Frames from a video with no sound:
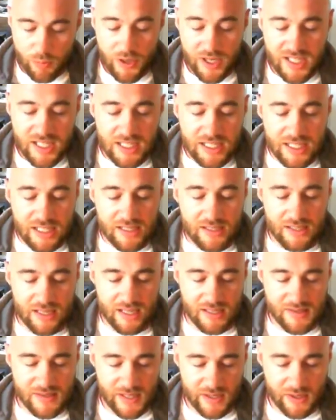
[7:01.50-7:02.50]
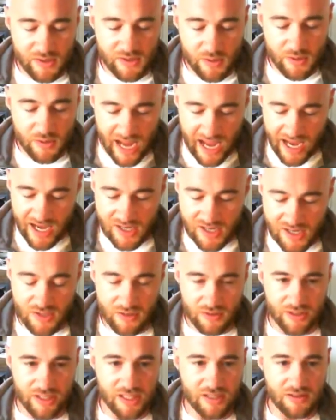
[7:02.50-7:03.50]
bring it in until you
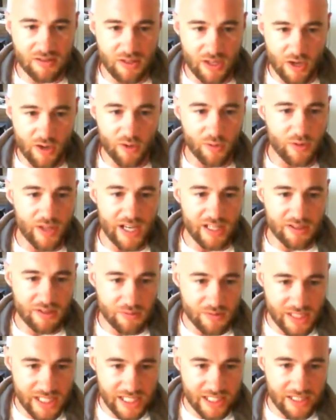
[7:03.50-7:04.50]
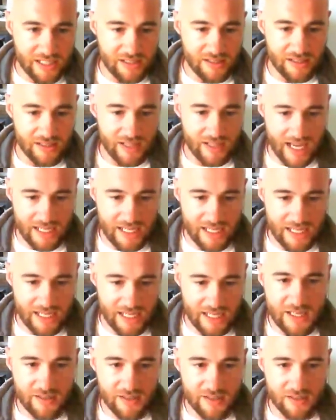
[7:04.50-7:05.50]
actually know that you need it. And I
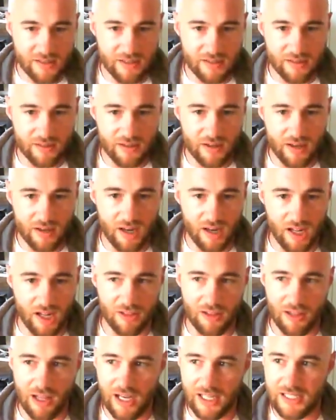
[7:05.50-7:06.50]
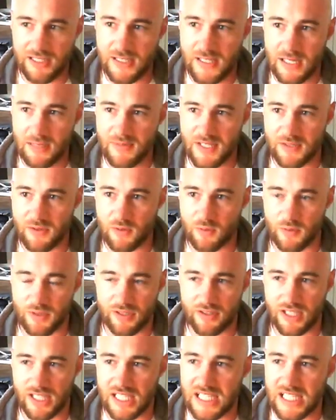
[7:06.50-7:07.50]
think a lot of times it's
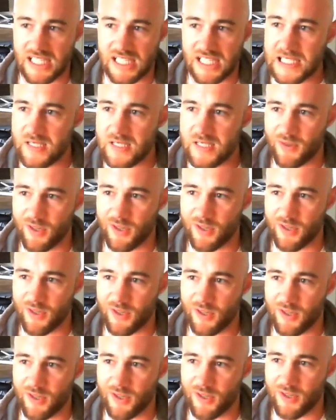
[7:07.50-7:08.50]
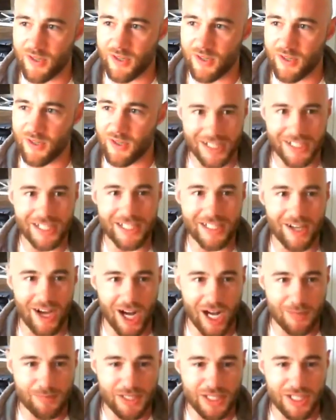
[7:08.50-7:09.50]
really easy for us to see shiny
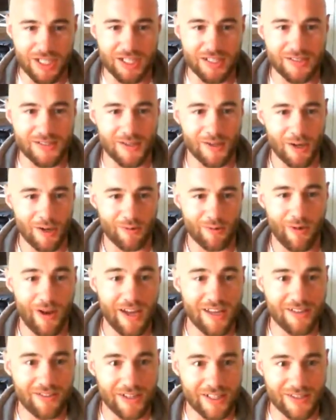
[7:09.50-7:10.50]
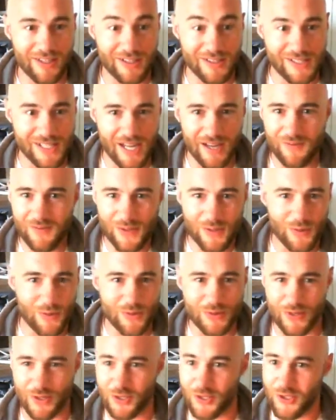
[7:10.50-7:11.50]
object, right? Like the dev
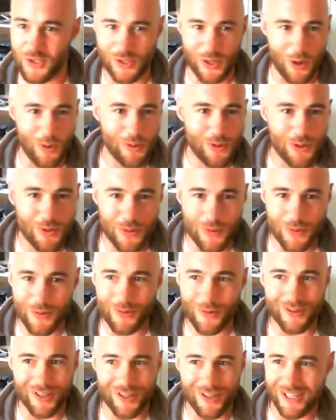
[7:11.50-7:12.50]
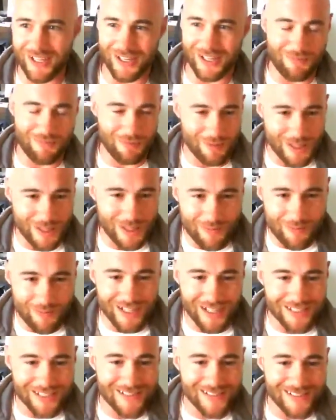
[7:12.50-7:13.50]
tools are so cool, like I can
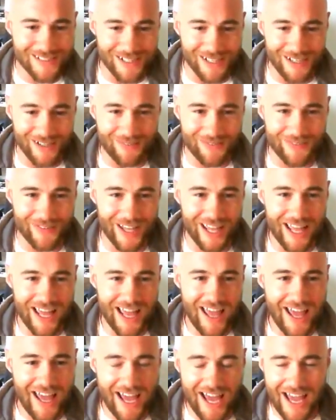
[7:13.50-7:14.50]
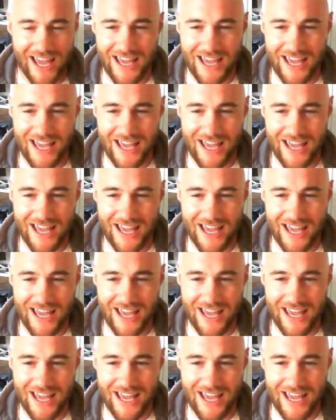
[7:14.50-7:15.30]
rewind stuff. And